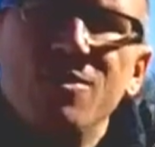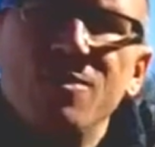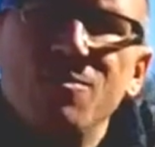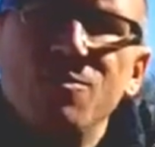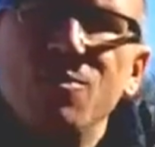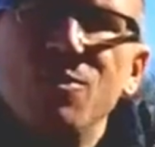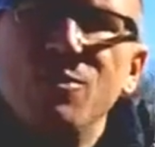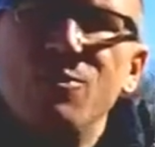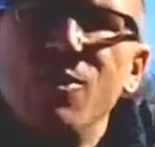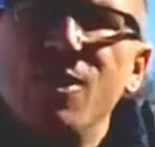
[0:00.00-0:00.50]

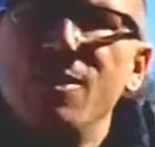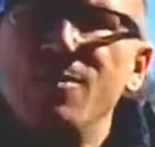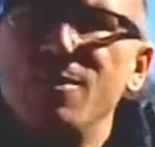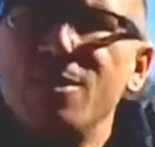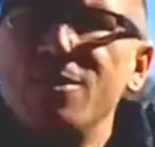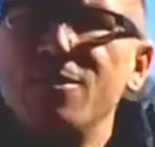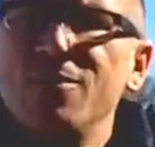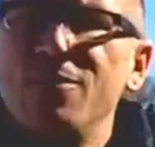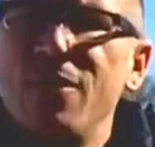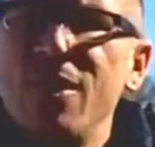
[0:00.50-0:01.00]
some
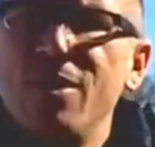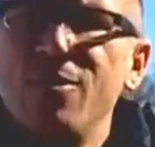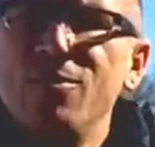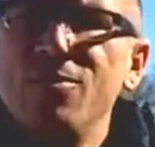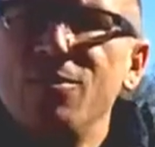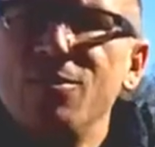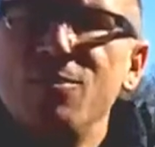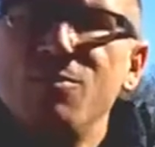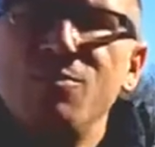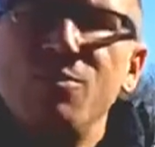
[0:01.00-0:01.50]
requirements of
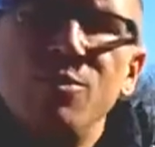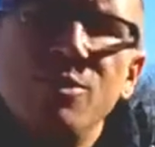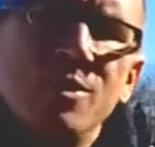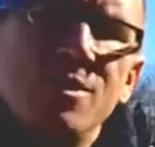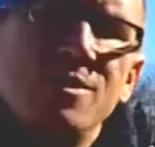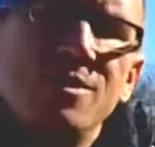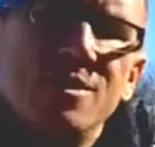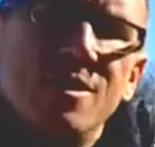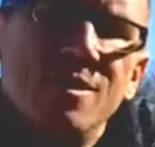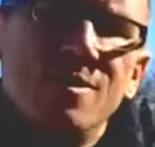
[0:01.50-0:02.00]
how you
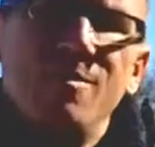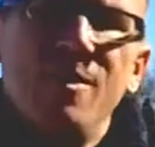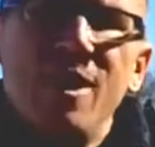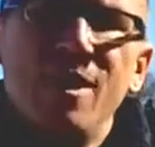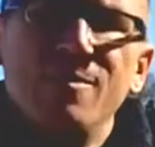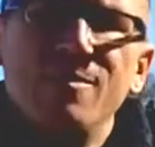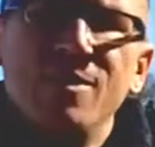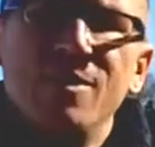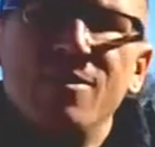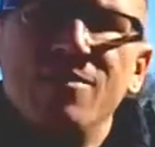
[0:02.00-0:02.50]
put it to the
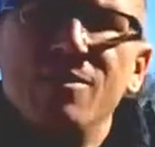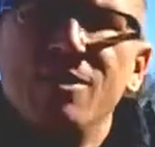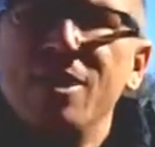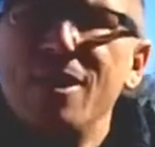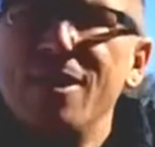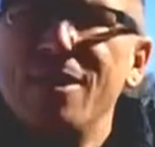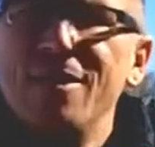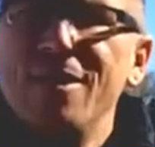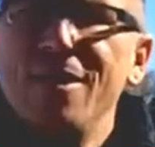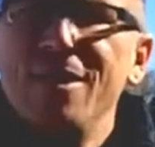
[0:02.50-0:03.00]
bottom of the
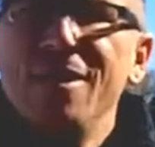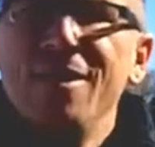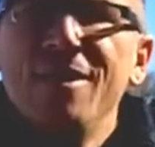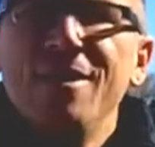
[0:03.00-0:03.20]
lake.